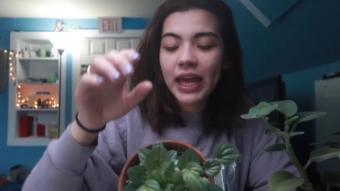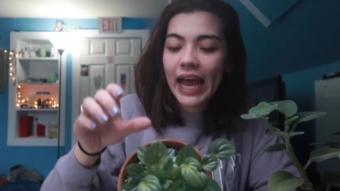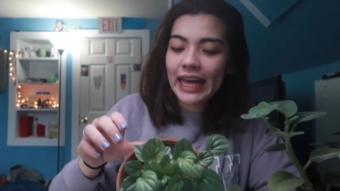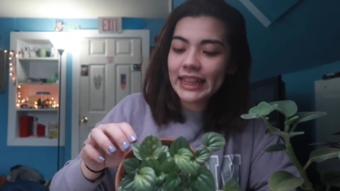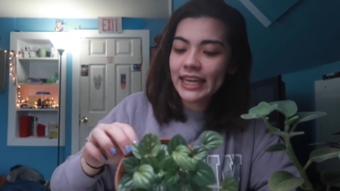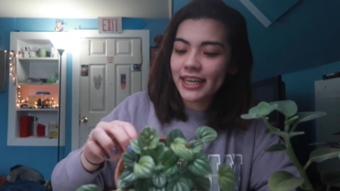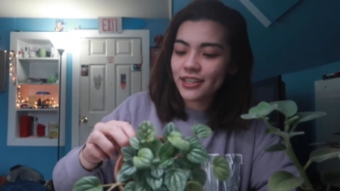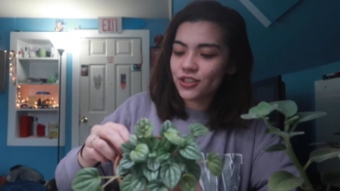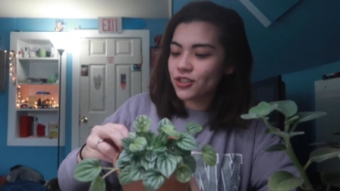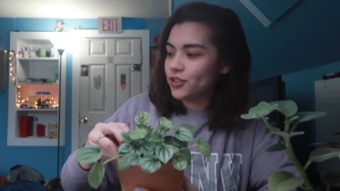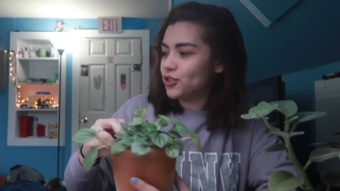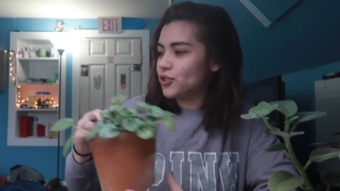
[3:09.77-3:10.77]
I think
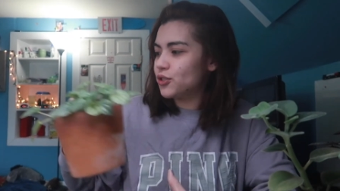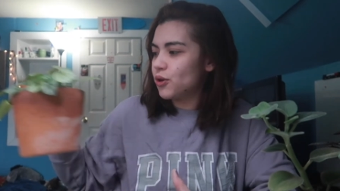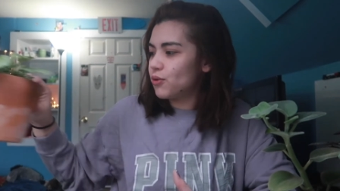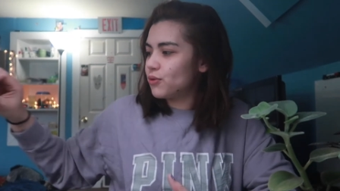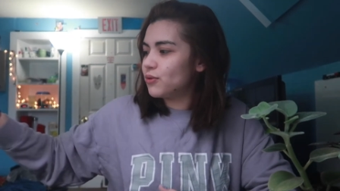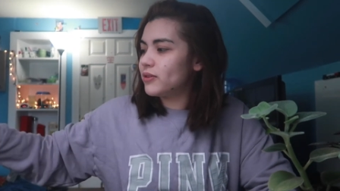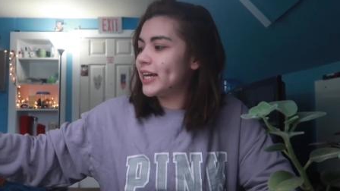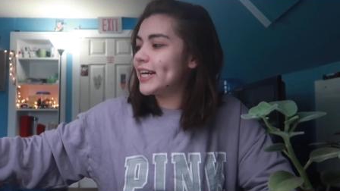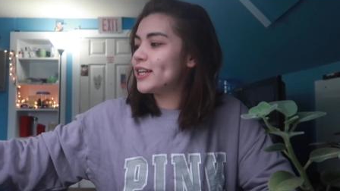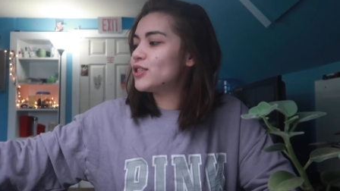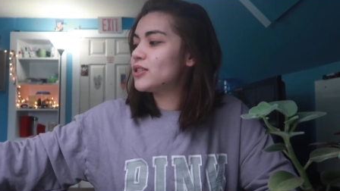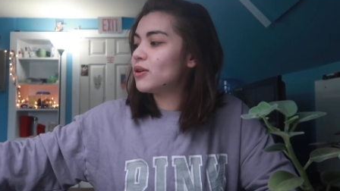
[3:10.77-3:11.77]
it's just so cool,
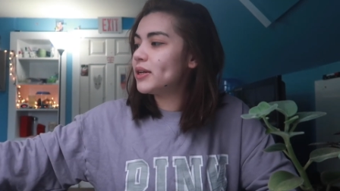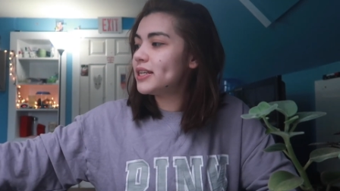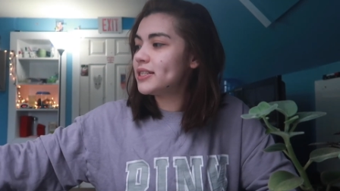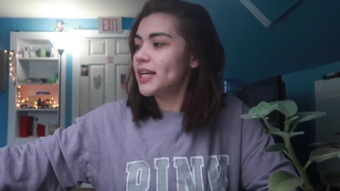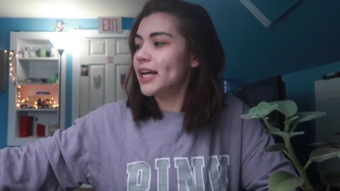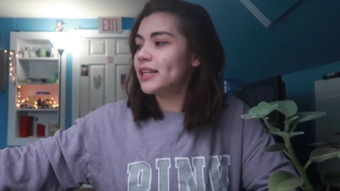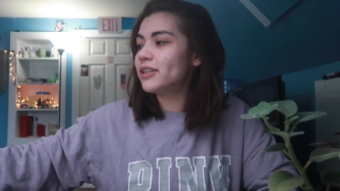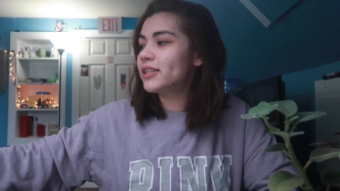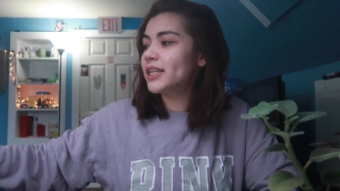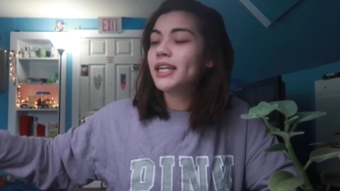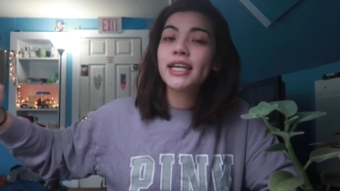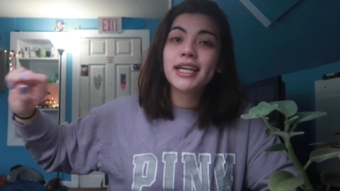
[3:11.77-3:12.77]
and it's so easy. I
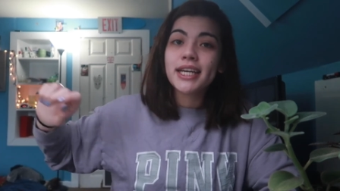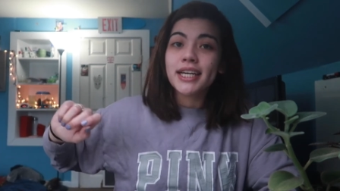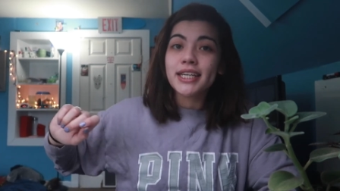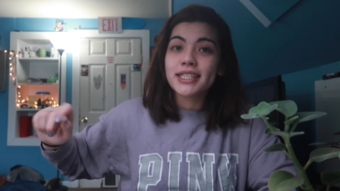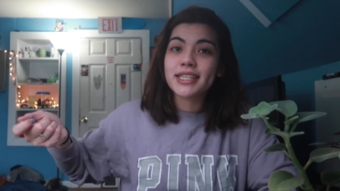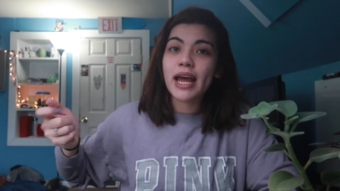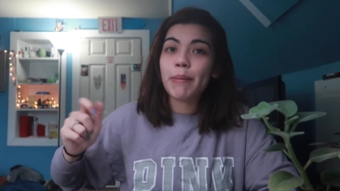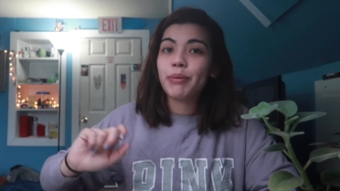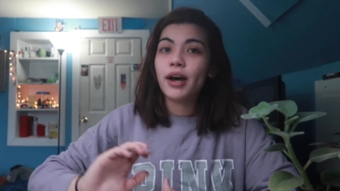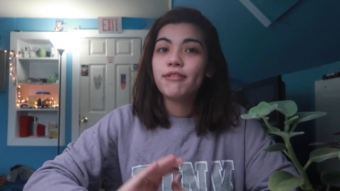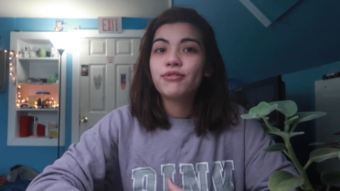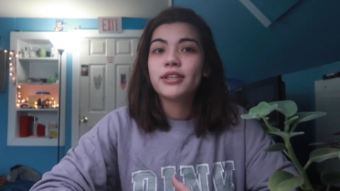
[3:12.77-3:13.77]
literally snap
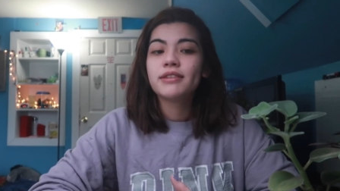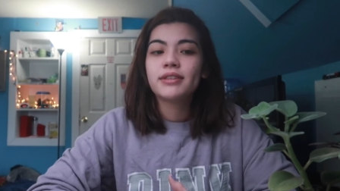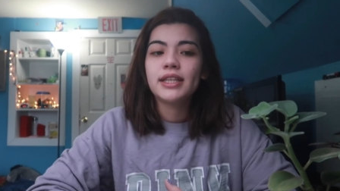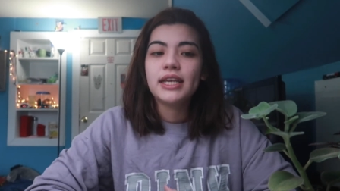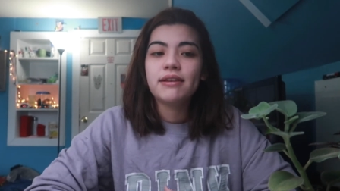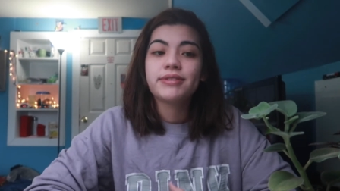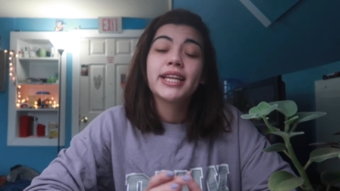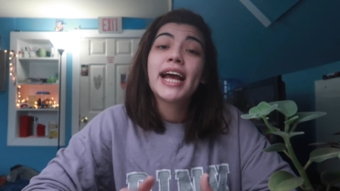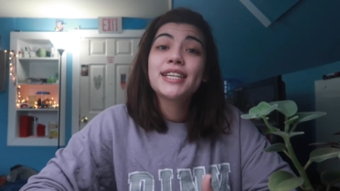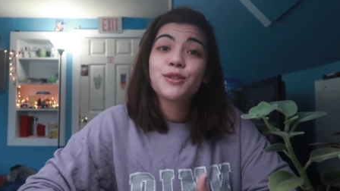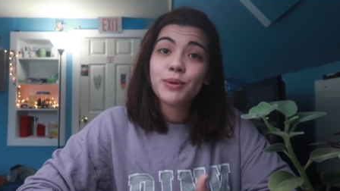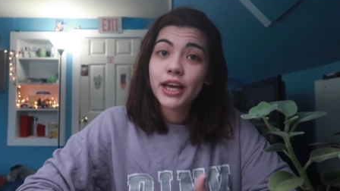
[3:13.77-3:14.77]
off one of the leaves. It
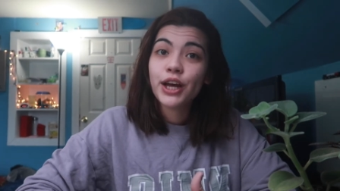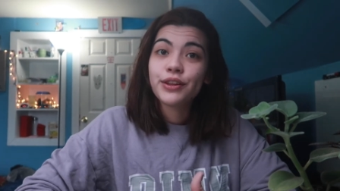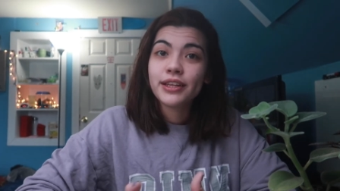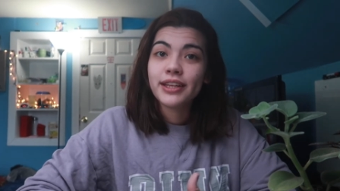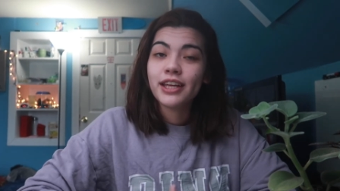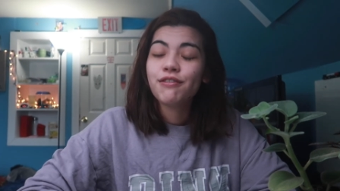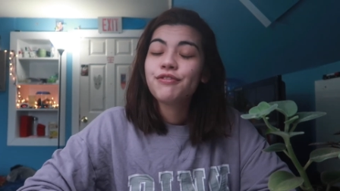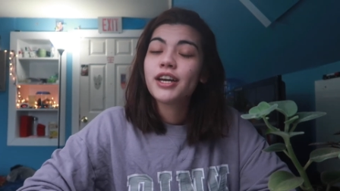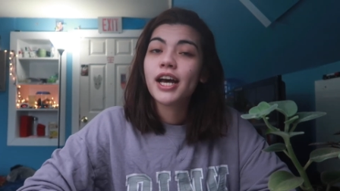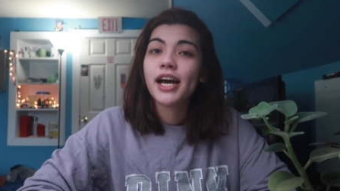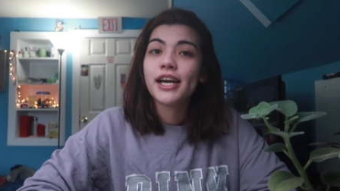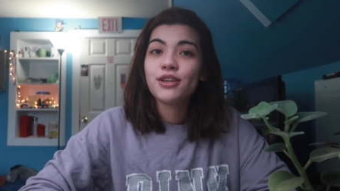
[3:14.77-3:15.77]
has to be a healthy leaf.
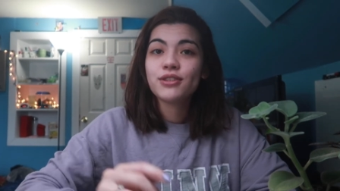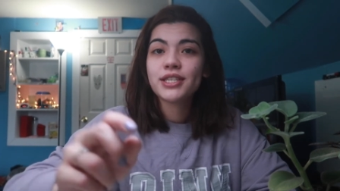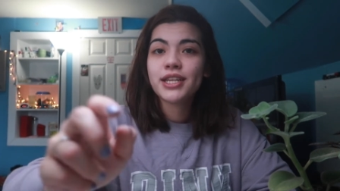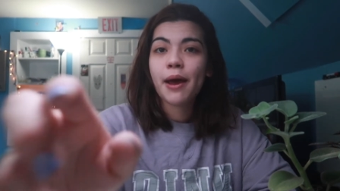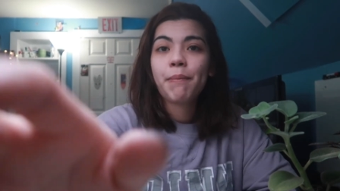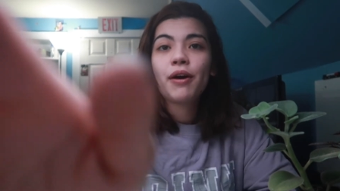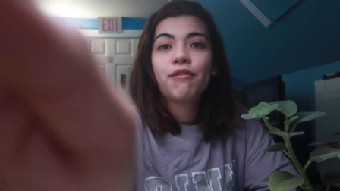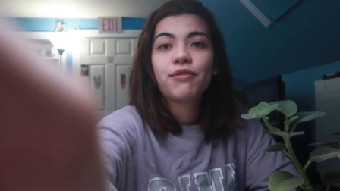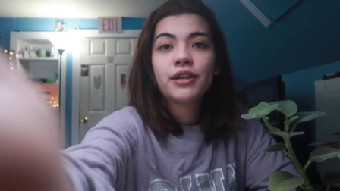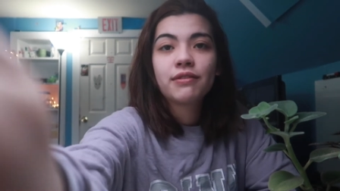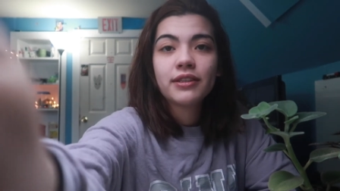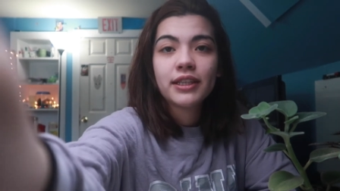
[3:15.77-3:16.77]
You snap off
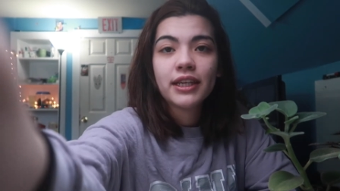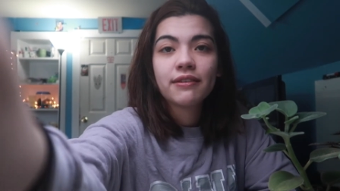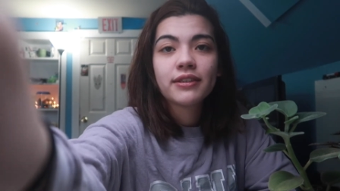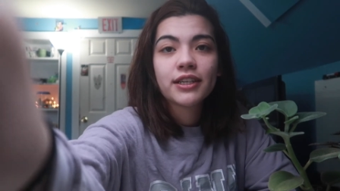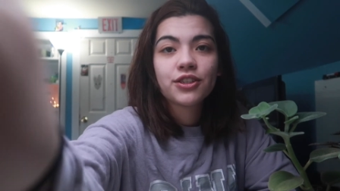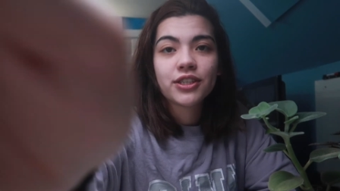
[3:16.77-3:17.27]
one of the leaves and